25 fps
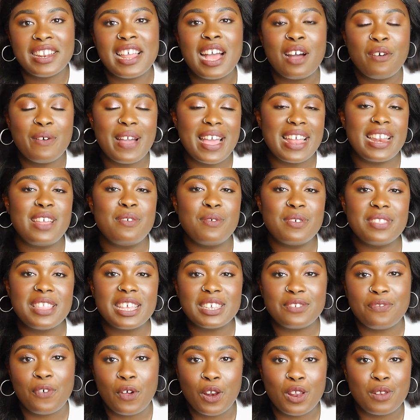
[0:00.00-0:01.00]
Now anyone
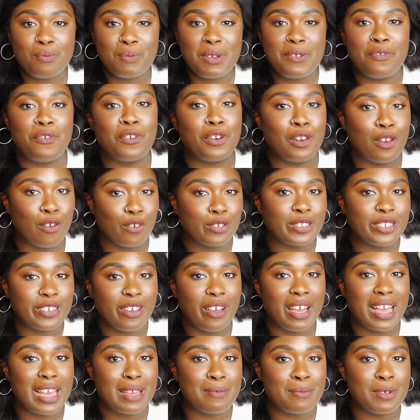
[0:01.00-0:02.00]
that's followed me for a long
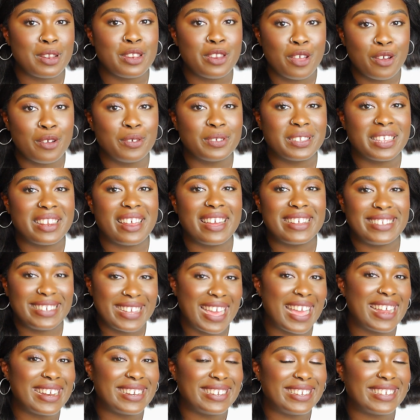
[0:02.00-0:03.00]
time knows that I
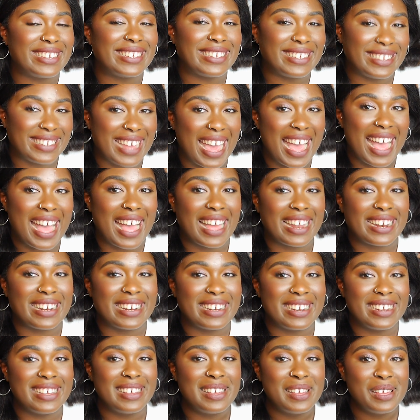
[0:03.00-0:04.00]
tend to
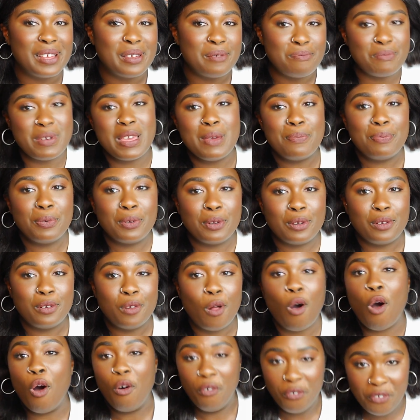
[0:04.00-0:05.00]
stand
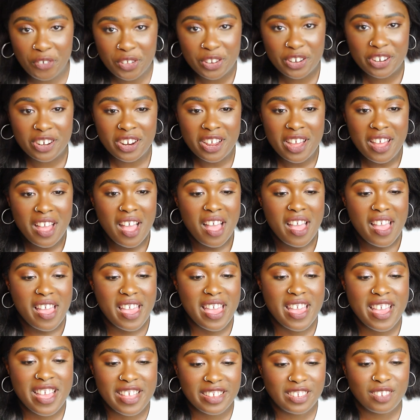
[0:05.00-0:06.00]
people often.
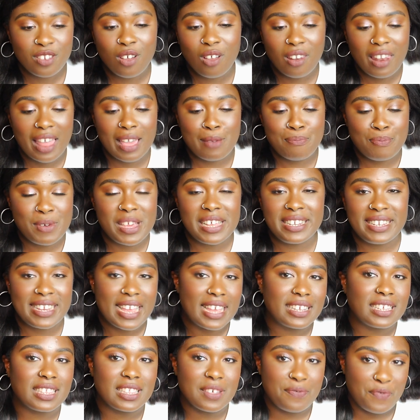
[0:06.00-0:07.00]
It's not like
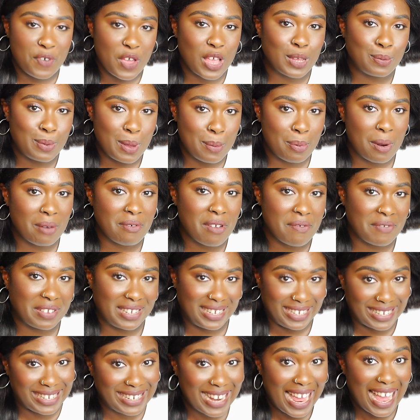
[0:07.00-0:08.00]
BTS the first people I've ever
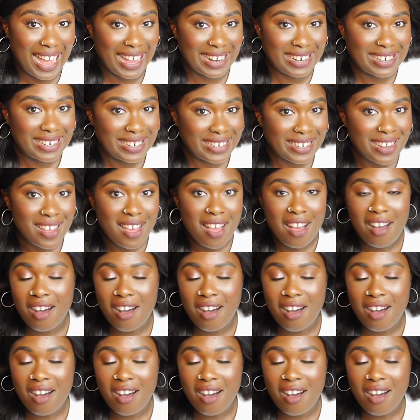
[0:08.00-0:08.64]
stand.